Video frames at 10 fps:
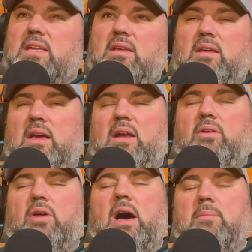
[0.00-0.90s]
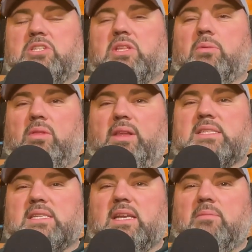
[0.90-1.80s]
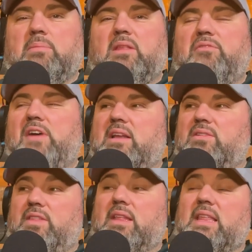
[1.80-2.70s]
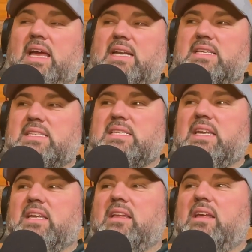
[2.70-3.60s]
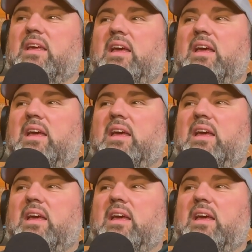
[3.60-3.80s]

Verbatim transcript: I don't know how much they were listening, but the fact of it that they got to see it